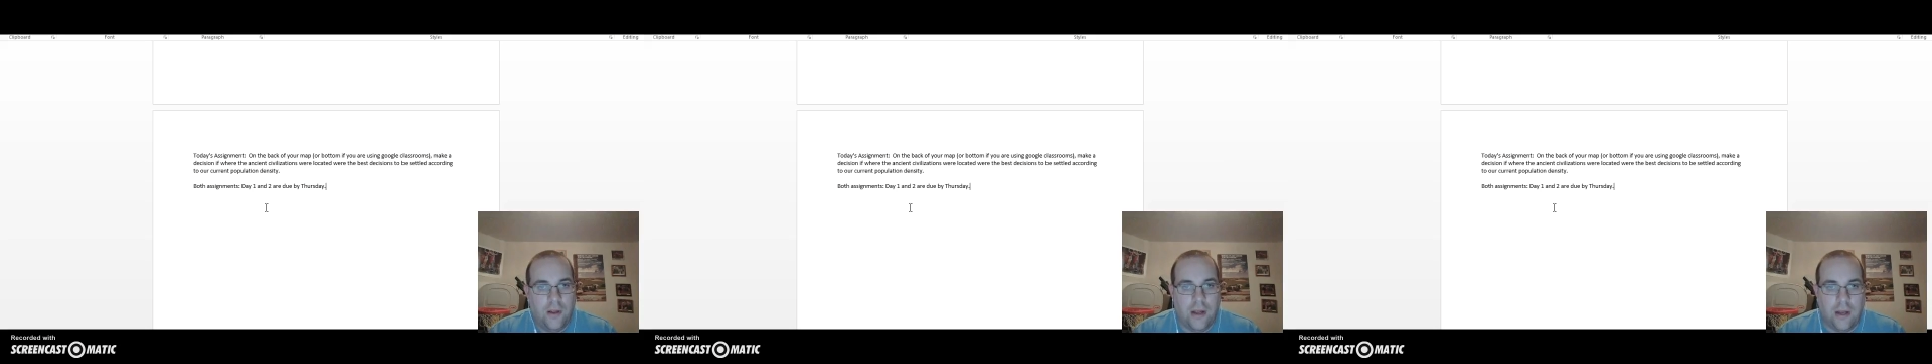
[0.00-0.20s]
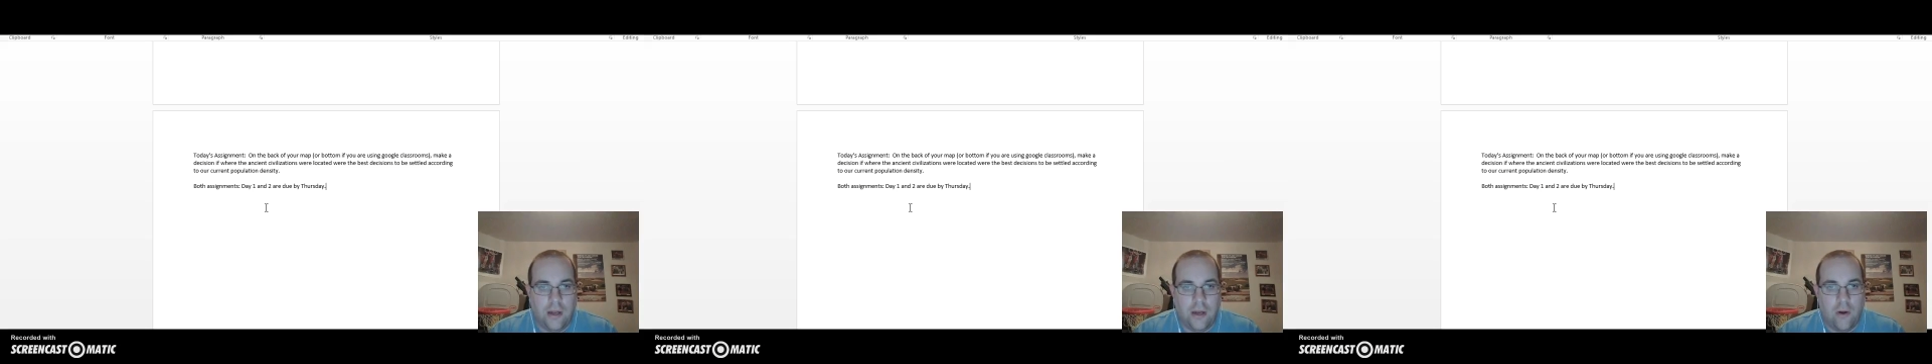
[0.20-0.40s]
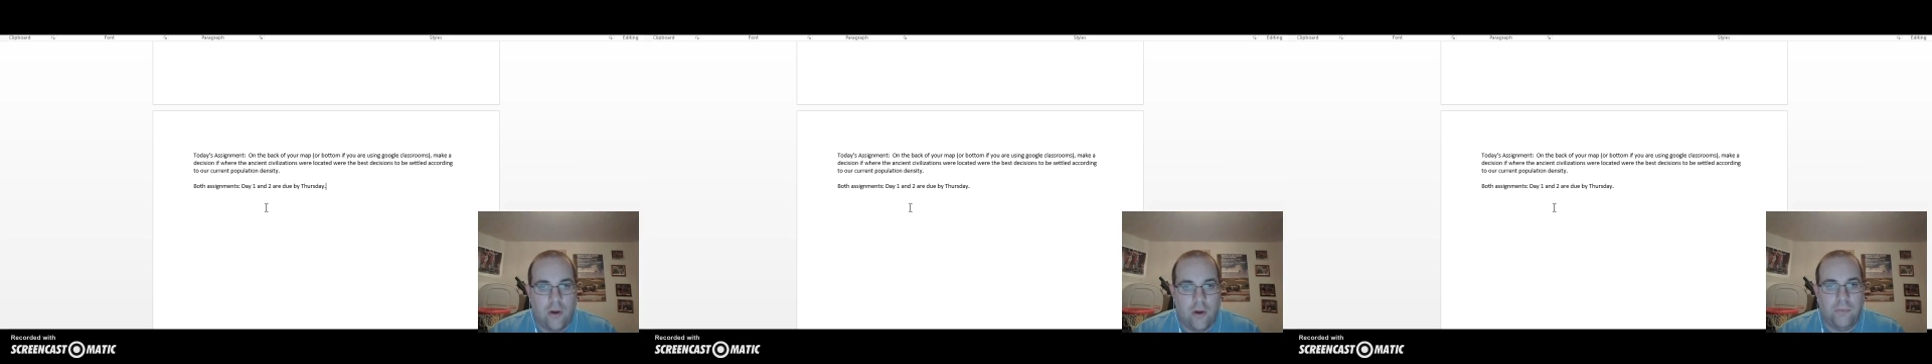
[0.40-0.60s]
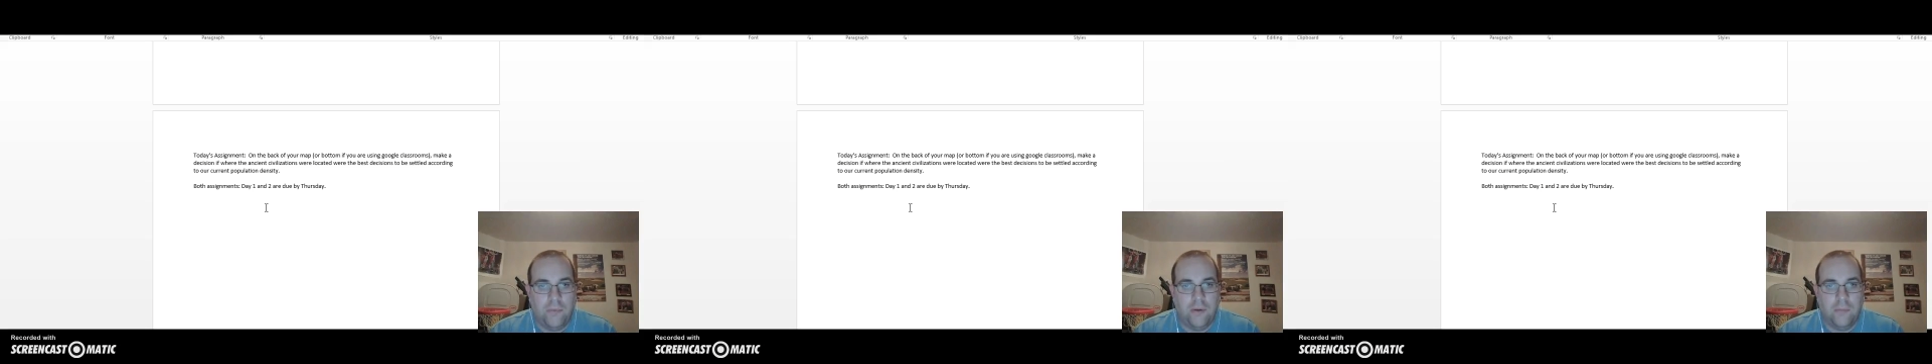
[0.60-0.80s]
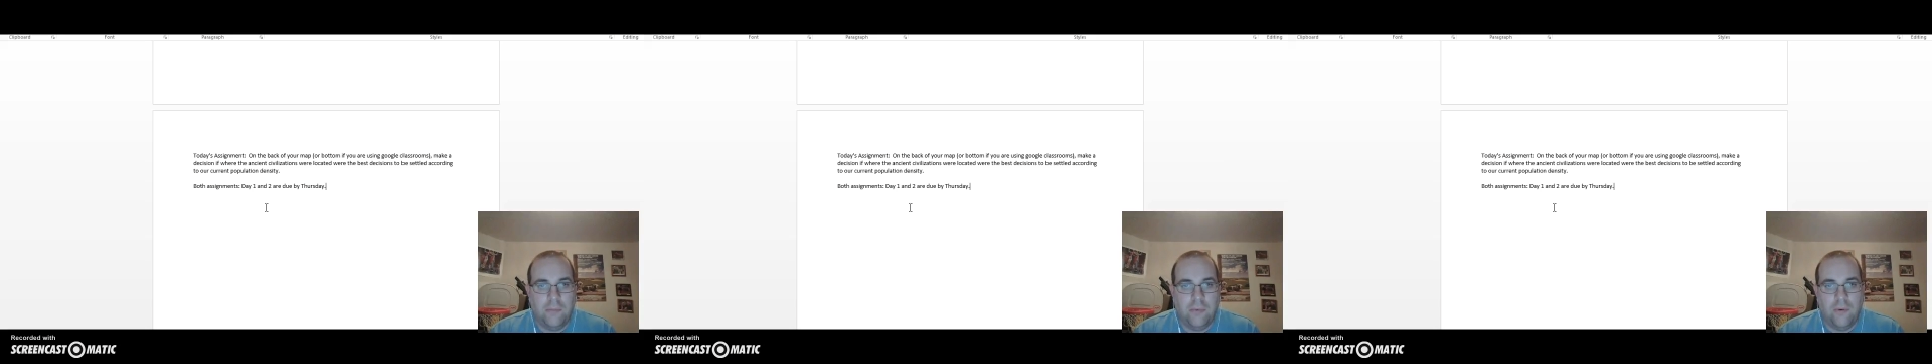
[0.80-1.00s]
go up
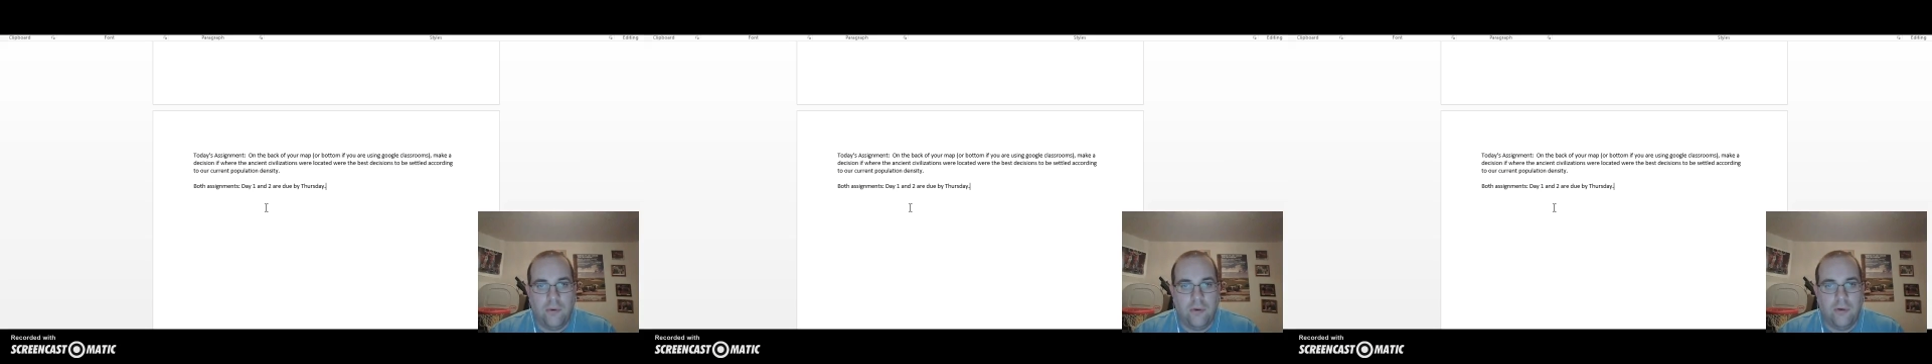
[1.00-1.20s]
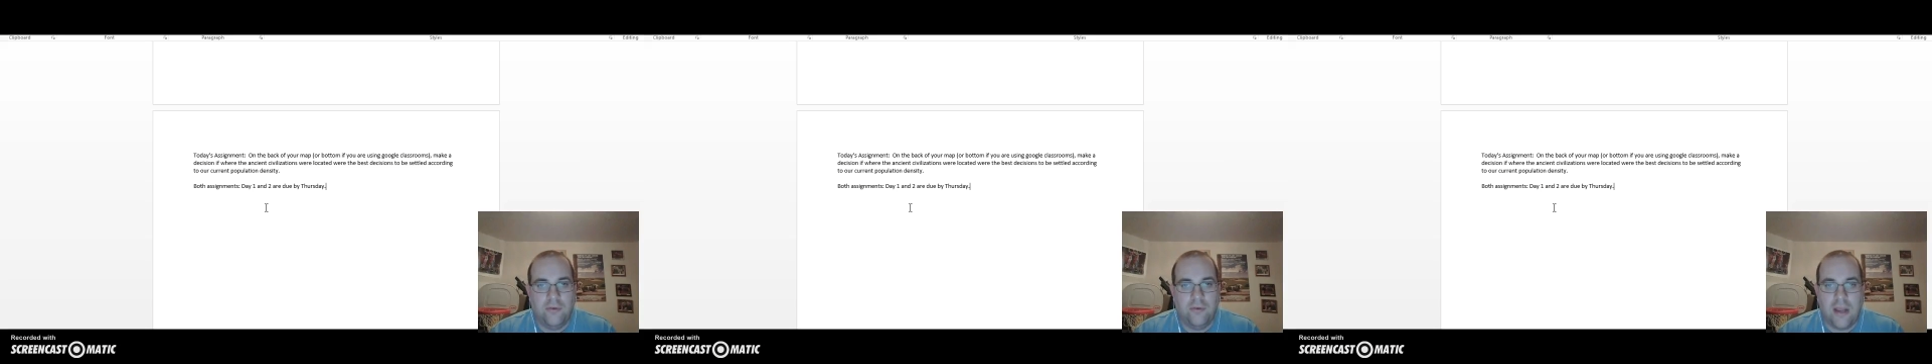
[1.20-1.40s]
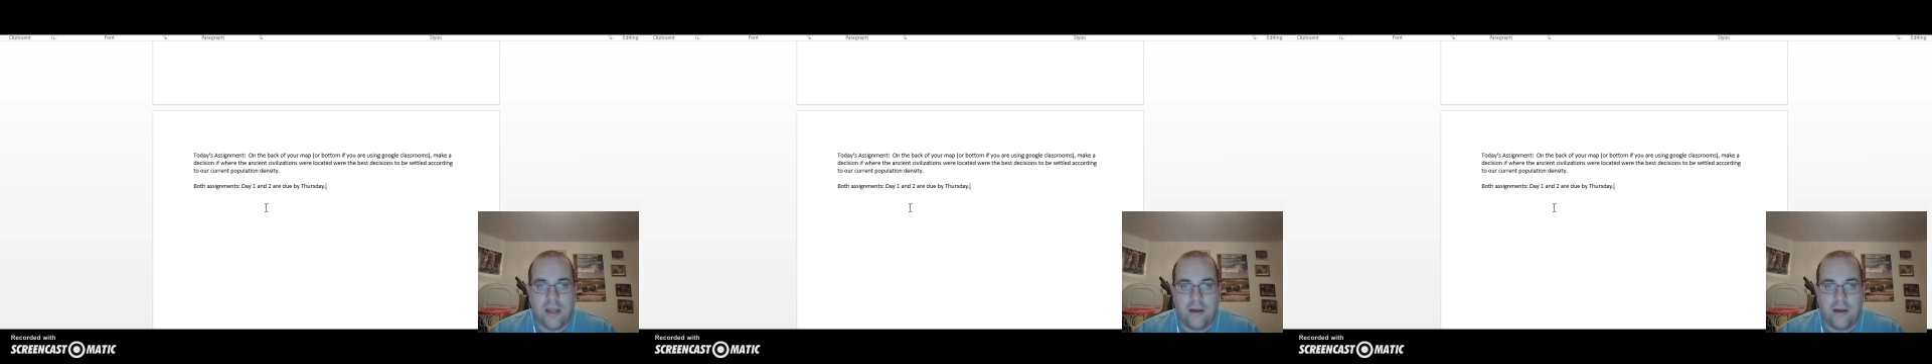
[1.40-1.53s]
to the board and say,